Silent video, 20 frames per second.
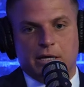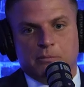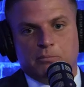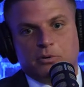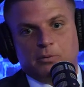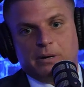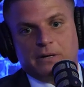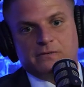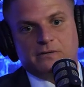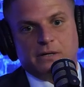
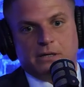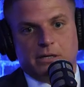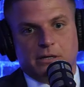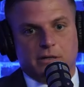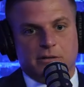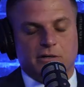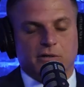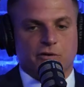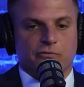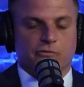
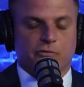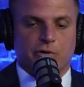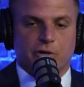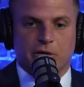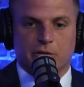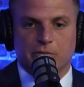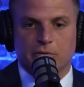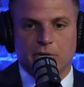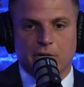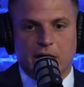implementing,
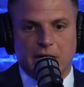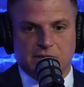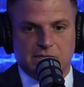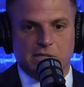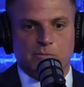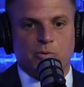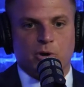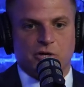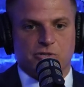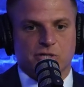delivering
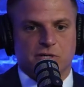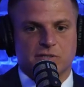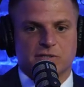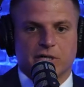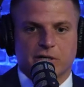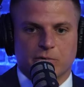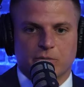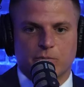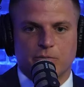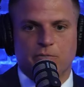IT projects
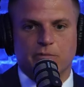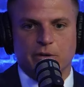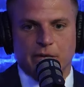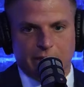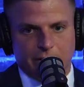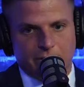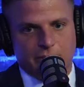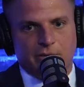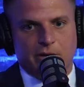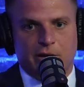like,
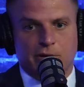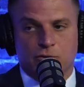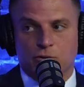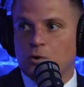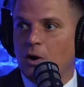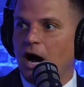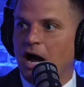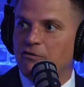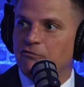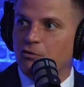like the
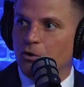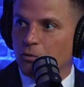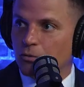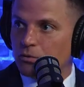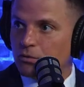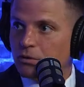new iPhone